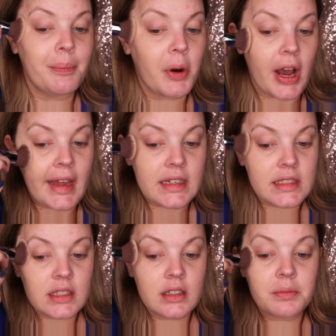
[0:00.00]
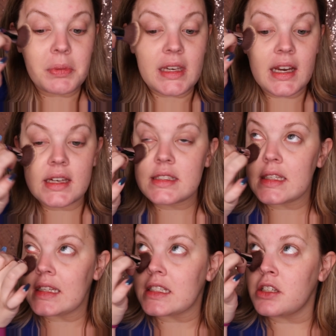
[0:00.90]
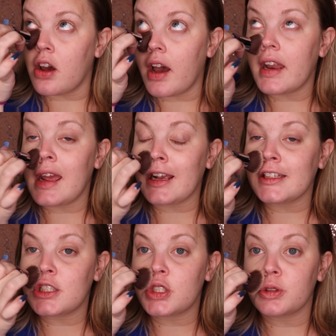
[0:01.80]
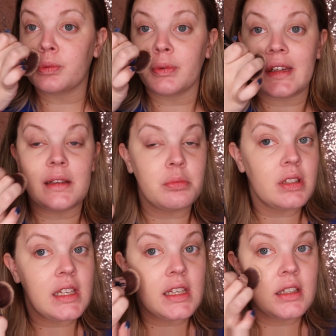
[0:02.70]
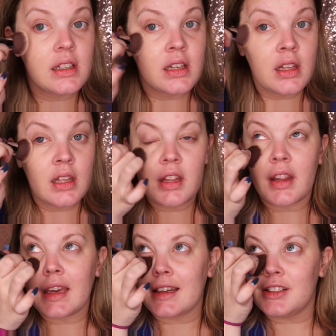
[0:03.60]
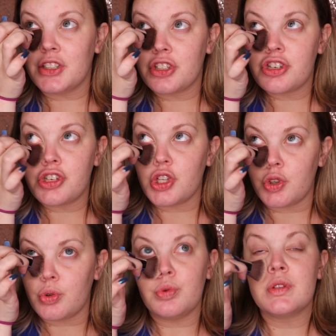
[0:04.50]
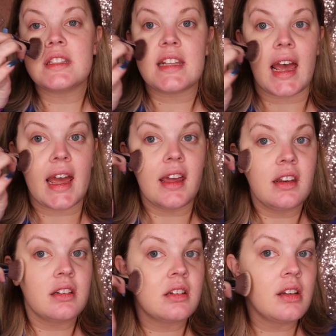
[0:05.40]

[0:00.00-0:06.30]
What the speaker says: but because it's not extremely like a dew set,